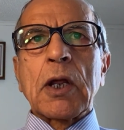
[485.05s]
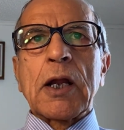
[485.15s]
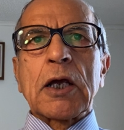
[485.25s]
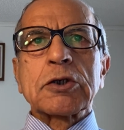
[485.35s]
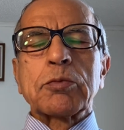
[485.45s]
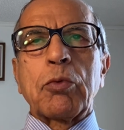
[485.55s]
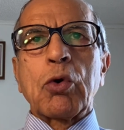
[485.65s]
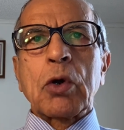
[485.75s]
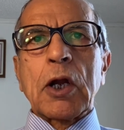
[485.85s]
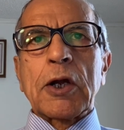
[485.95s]
an
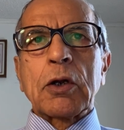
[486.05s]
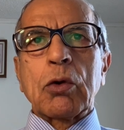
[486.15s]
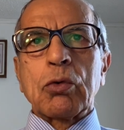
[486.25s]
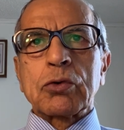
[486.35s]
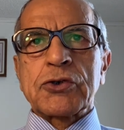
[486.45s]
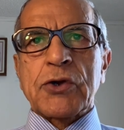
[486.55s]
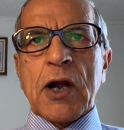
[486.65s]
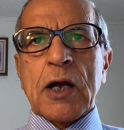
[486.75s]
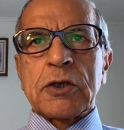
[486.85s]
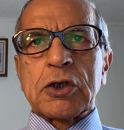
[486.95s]
export led growth
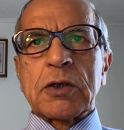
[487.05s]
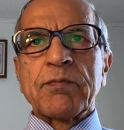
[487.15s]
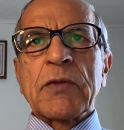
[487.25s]
strategy.